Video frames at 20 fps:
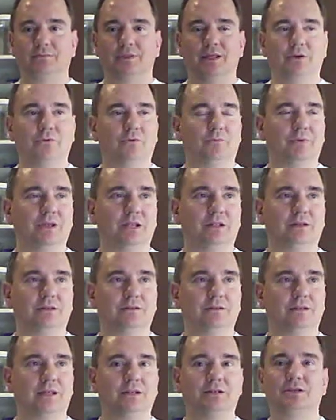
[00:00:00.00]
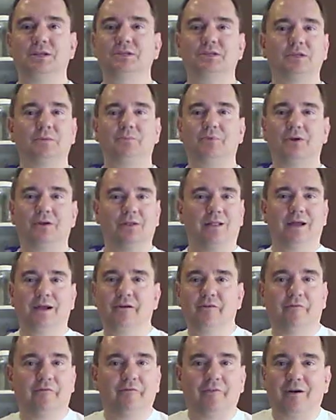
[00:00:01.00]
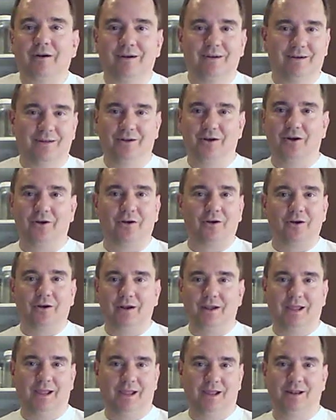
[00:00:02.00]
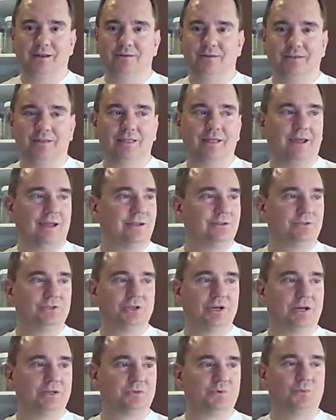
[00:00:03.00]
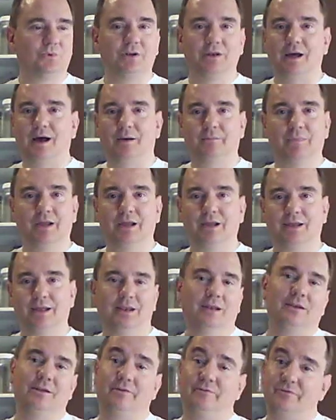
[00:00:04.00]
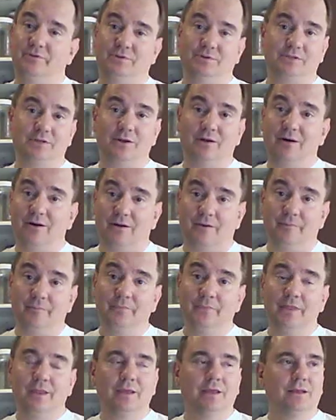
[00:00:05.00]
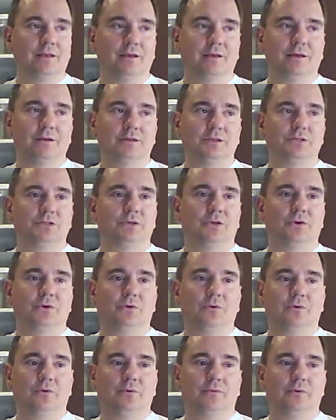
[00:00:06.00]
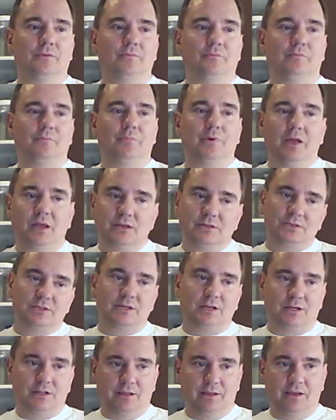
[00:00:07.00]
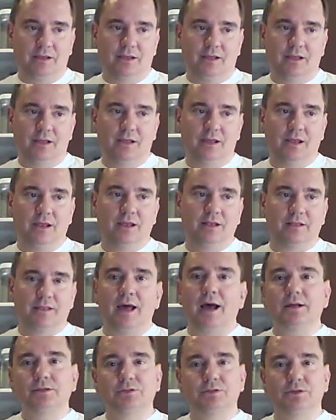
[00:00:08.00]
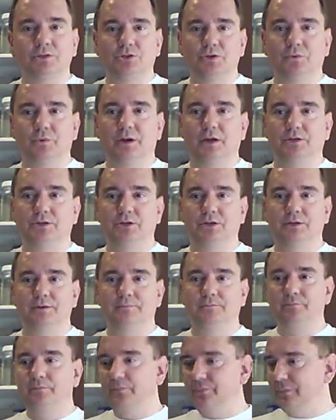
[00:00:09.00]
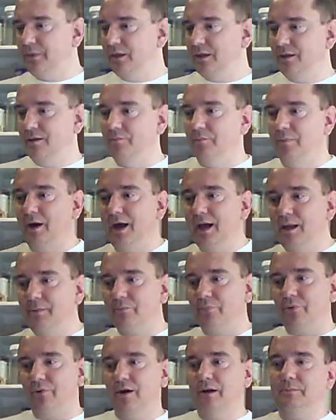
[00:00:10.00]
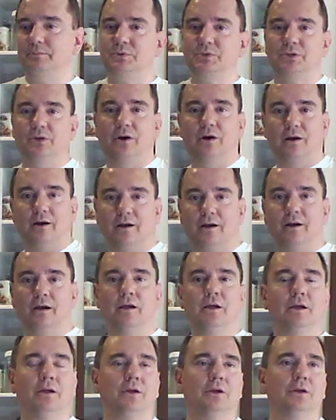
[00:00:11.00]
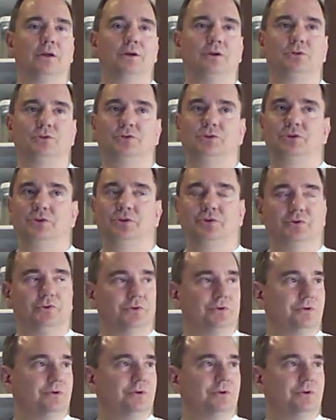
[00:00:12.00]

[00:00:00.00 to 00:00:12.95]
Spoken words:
they'd disappear like a fart in a hurricane. They just would not make any difference at all. So basically, in that situation, my preps are to